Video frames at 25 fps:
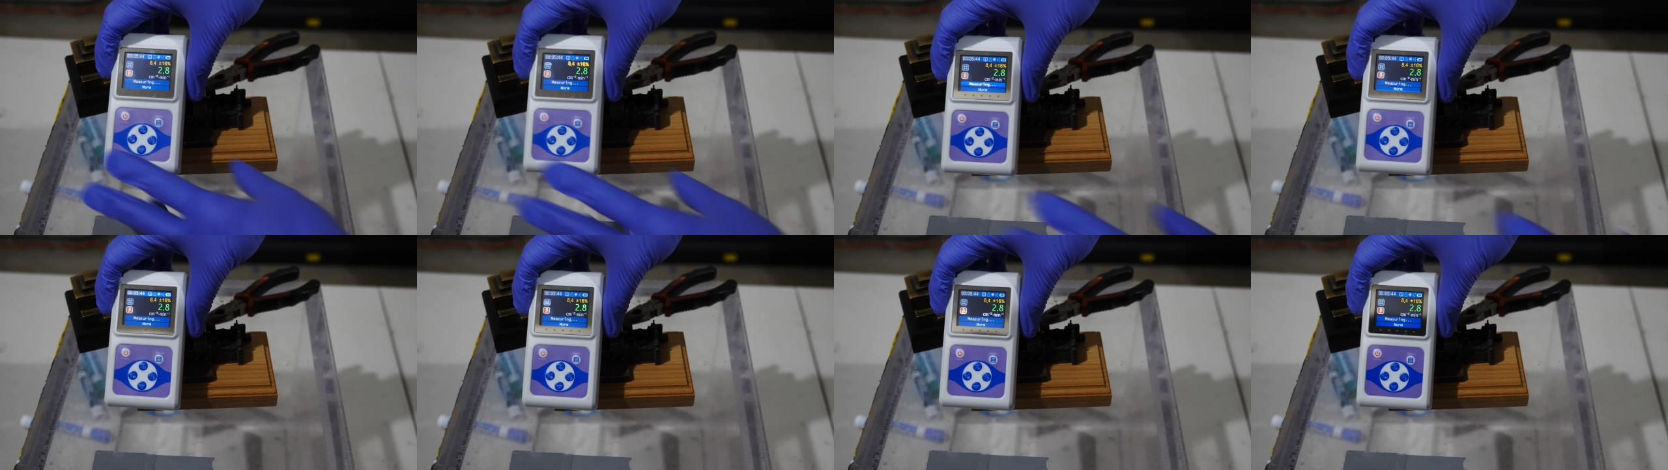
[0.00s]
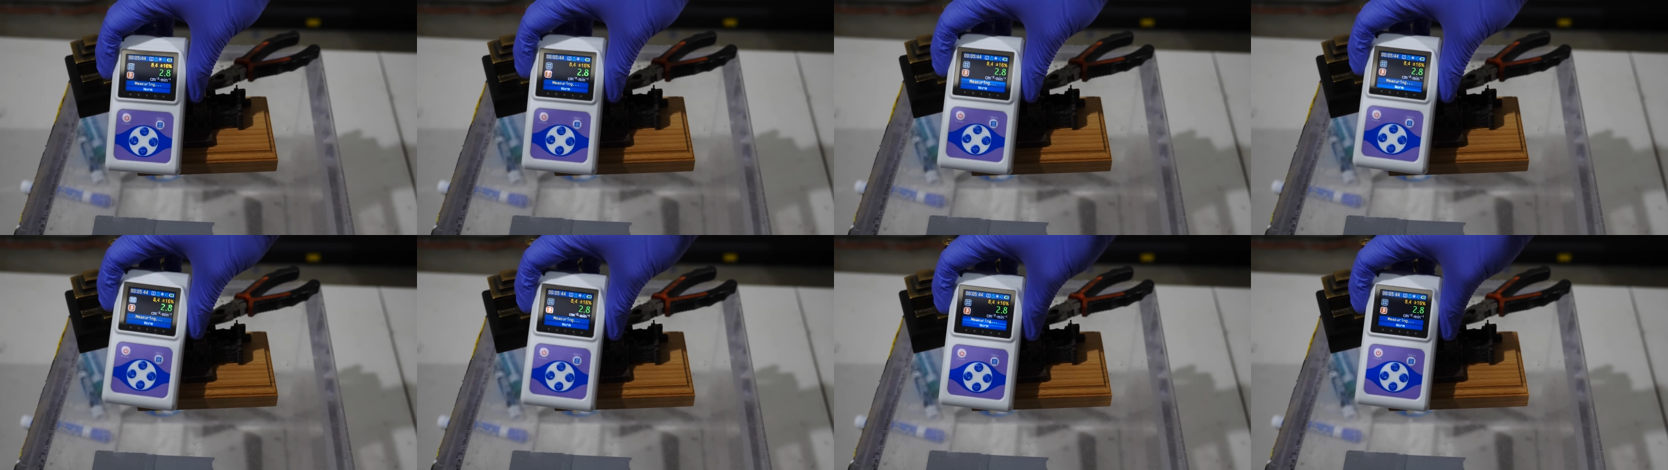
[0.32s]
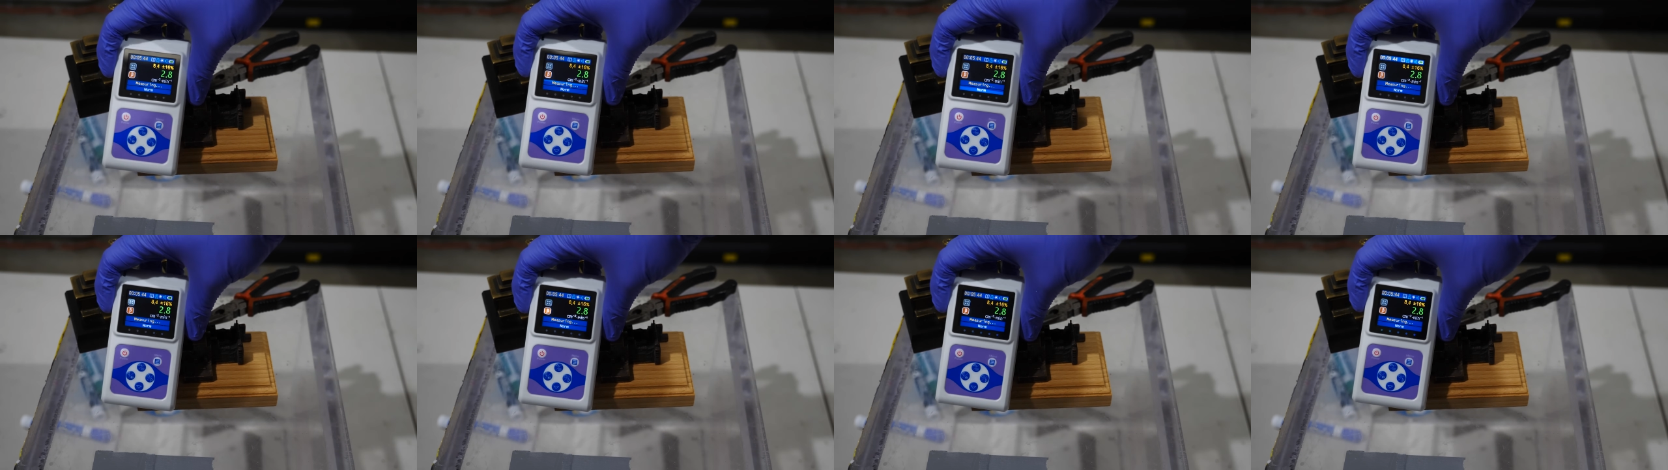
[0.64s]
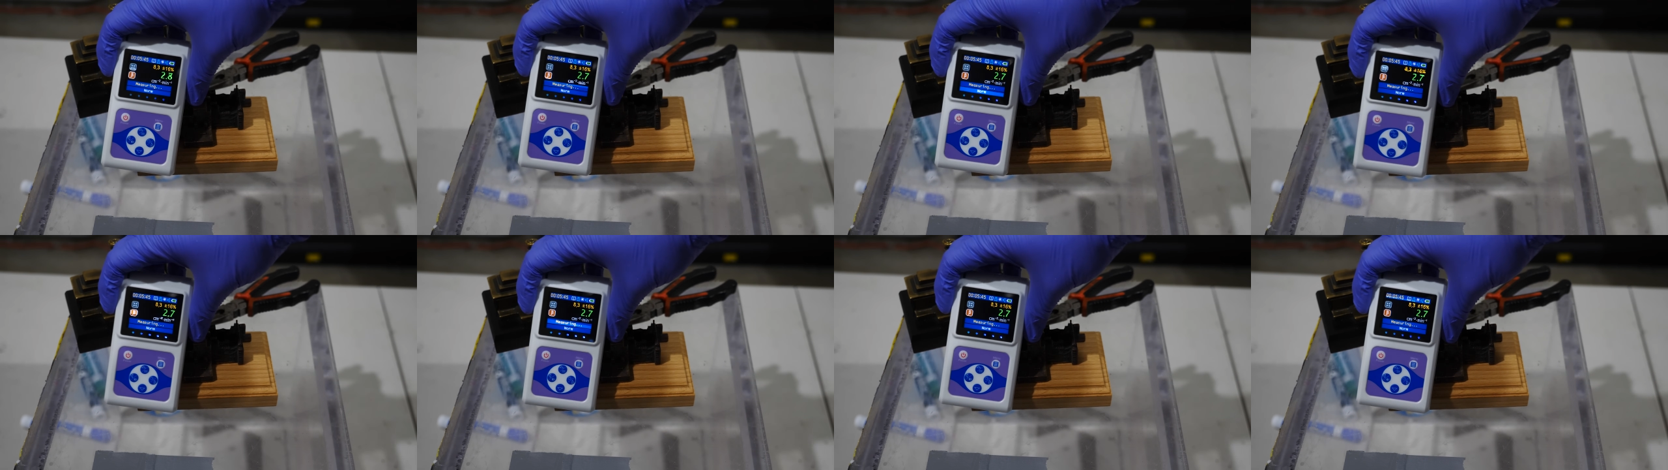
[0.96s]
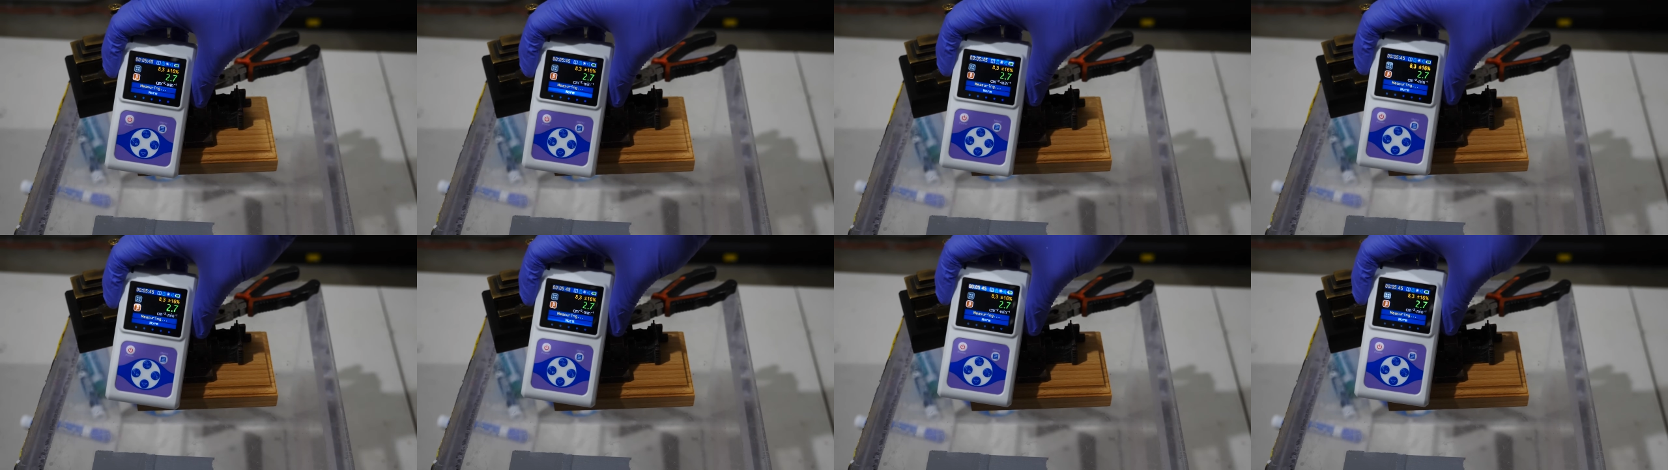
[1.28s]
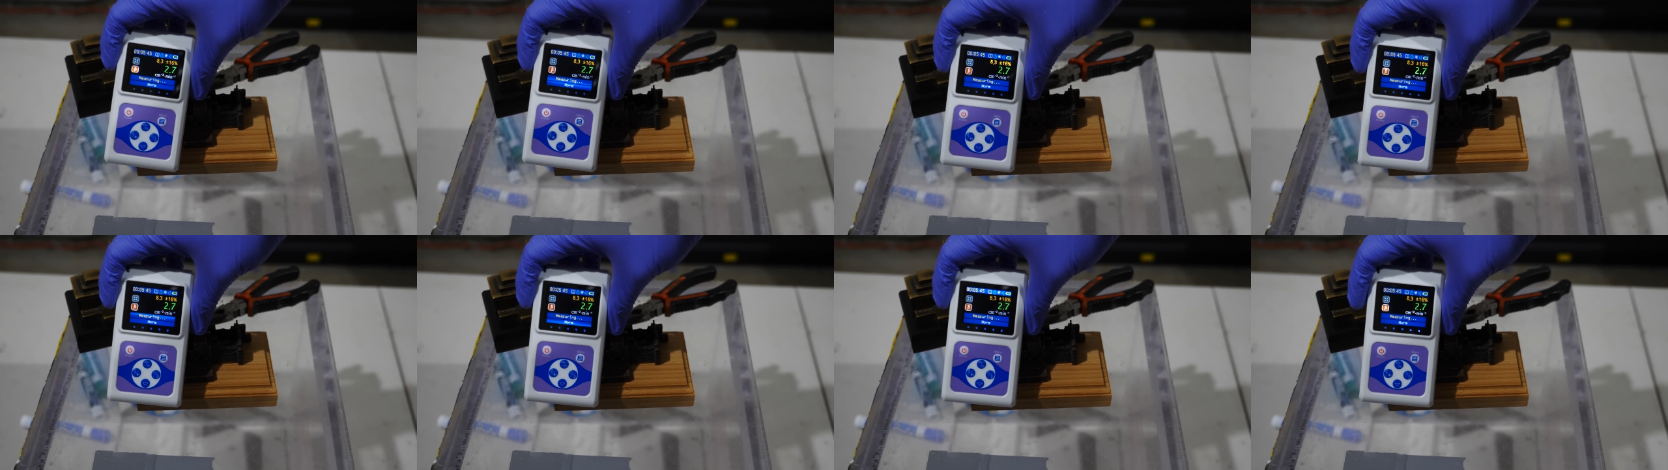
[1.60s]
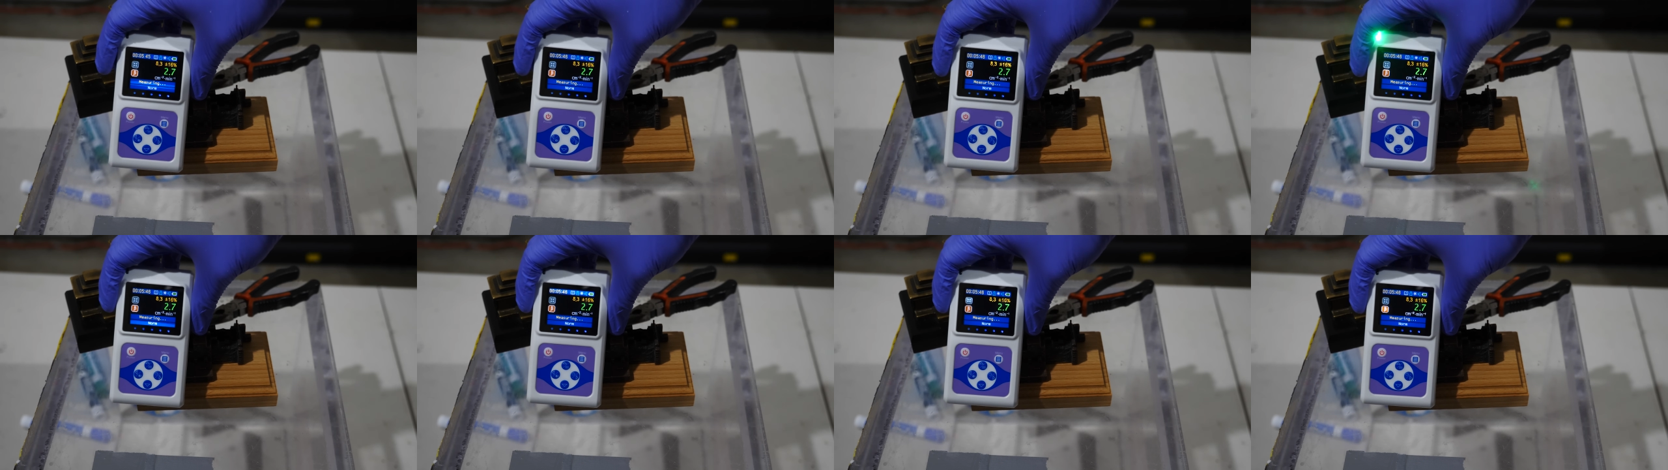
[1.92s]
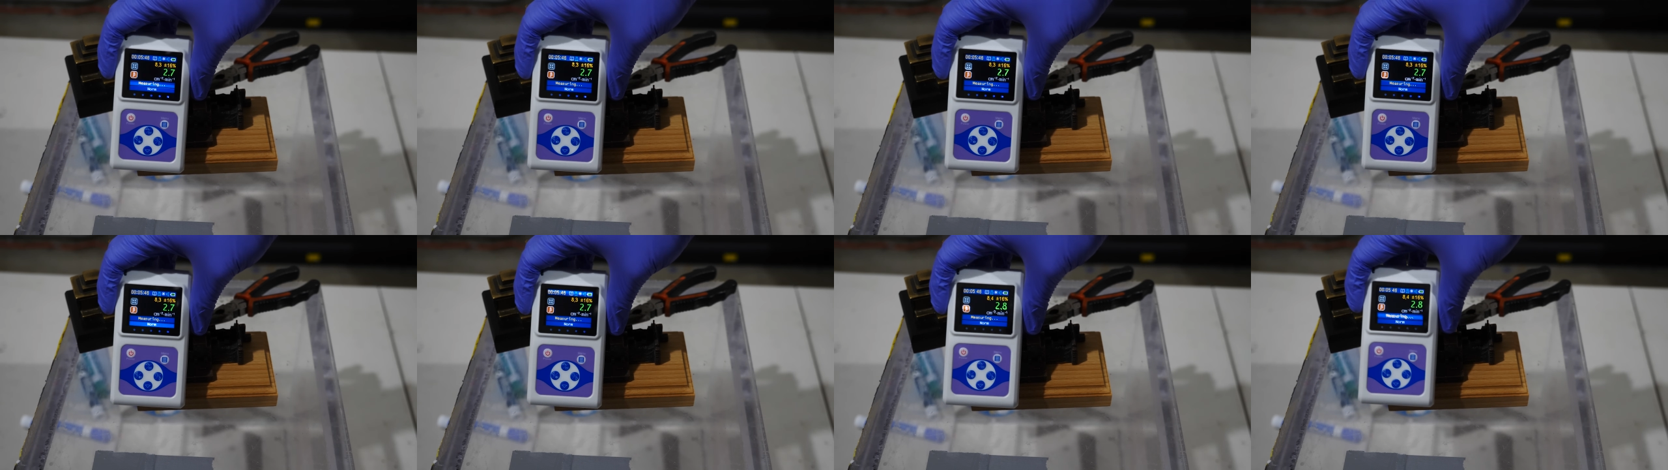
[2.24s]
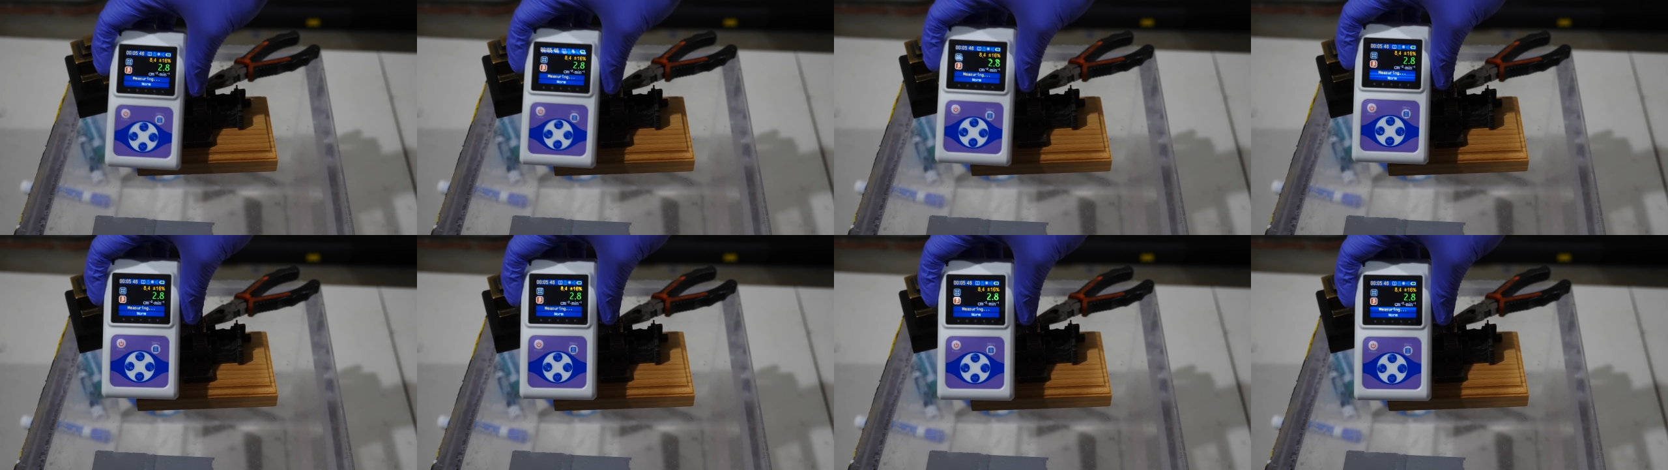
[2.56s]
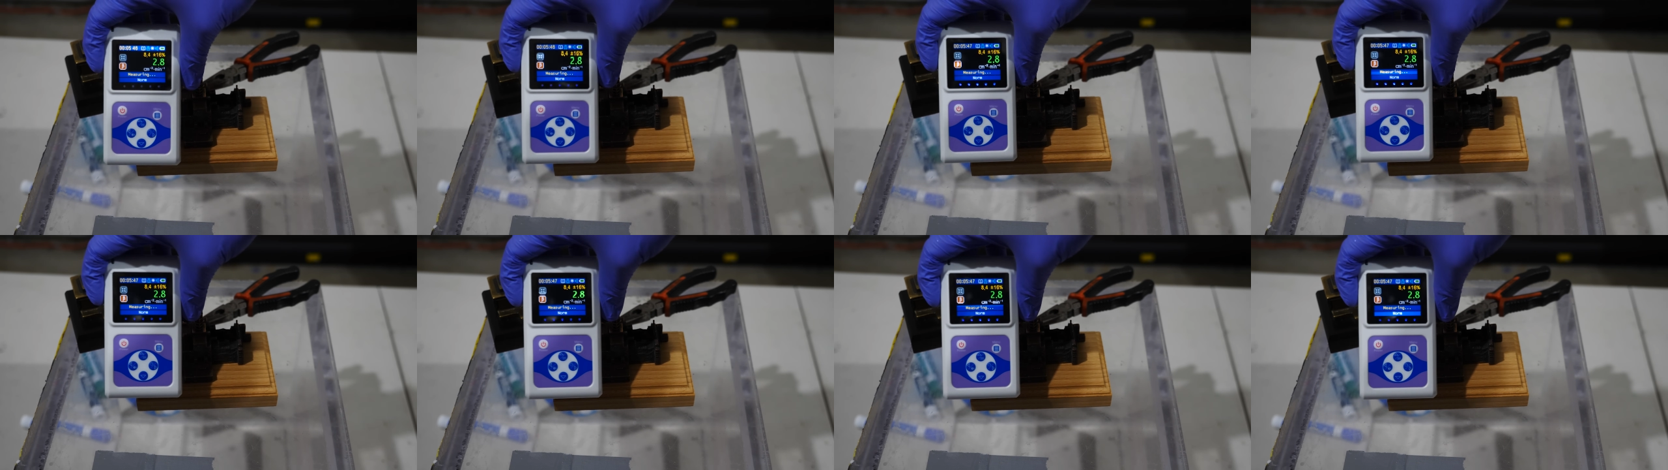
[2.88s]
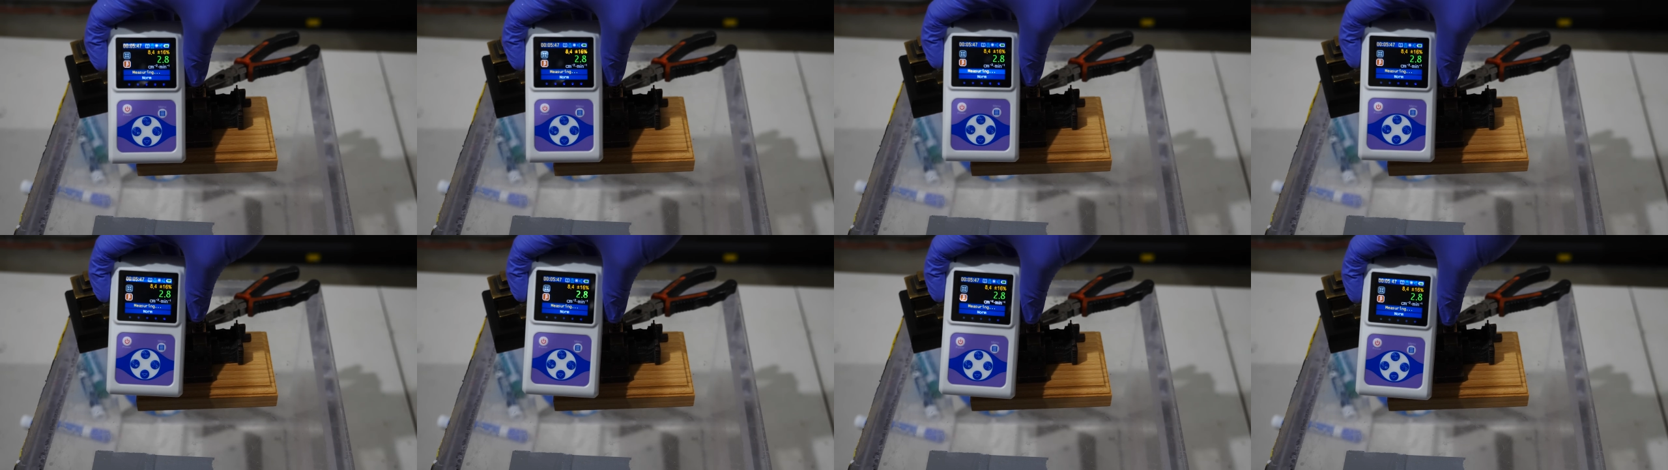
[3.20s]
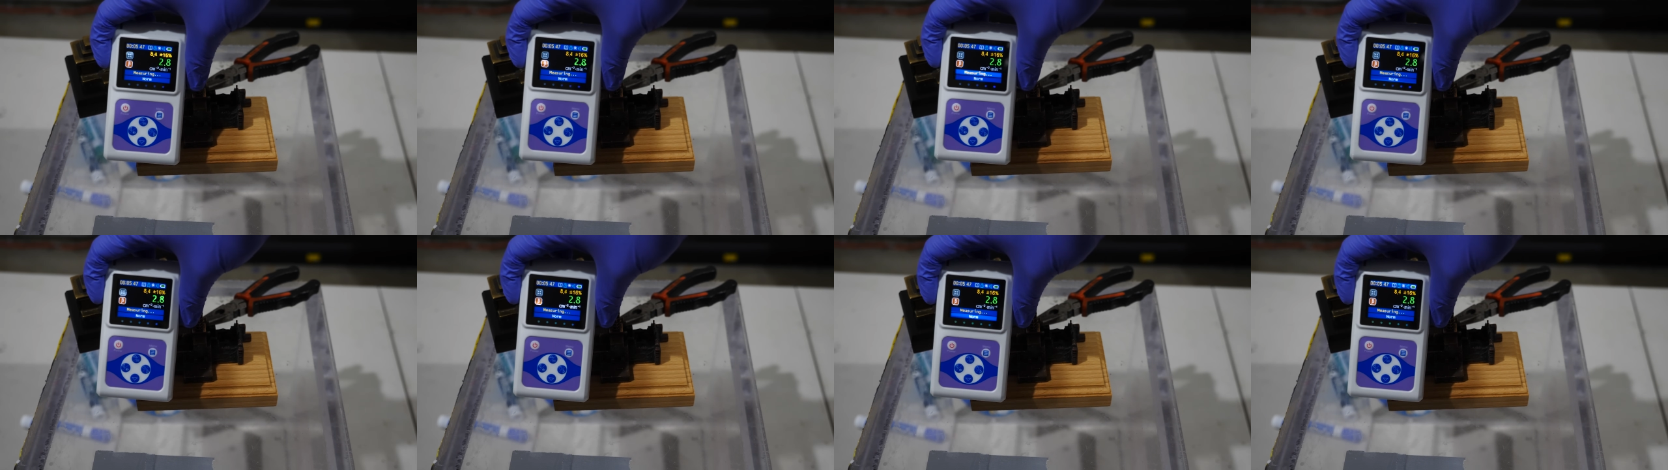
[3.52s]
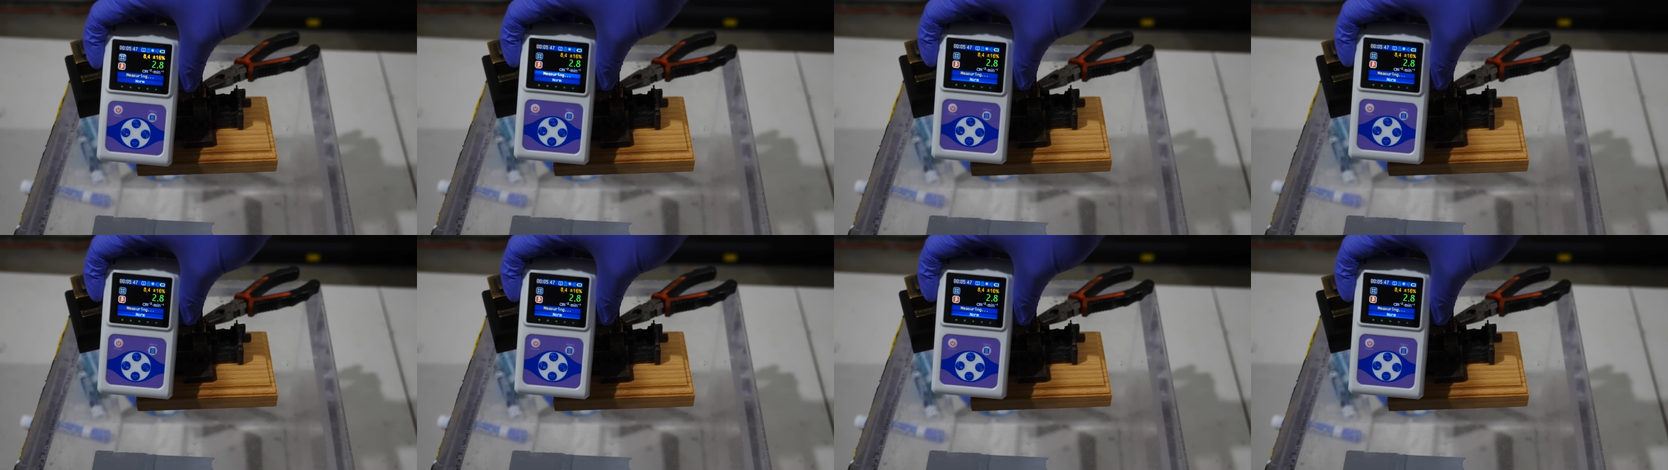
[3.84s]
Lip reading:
Nobody's mouth can be seen.